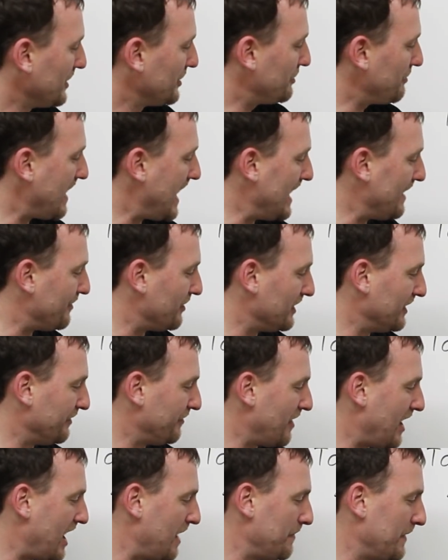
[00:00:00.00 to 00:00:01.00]
Travel,
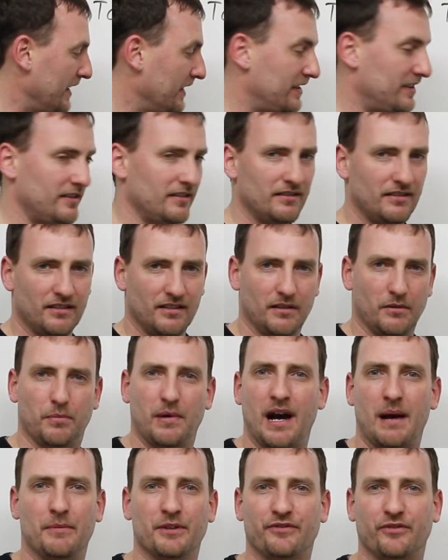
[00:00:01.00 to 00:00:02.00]
environment.
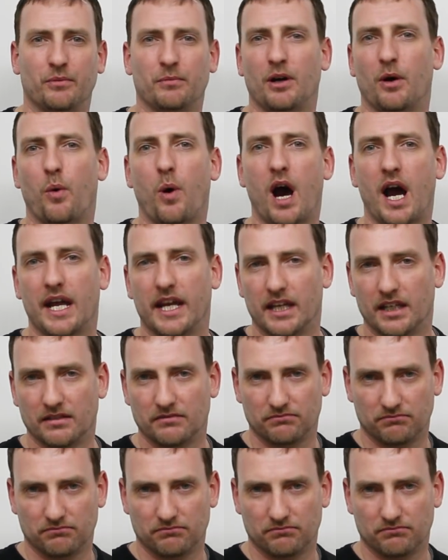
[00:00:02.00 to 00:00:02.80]
Obama's from Hawaii.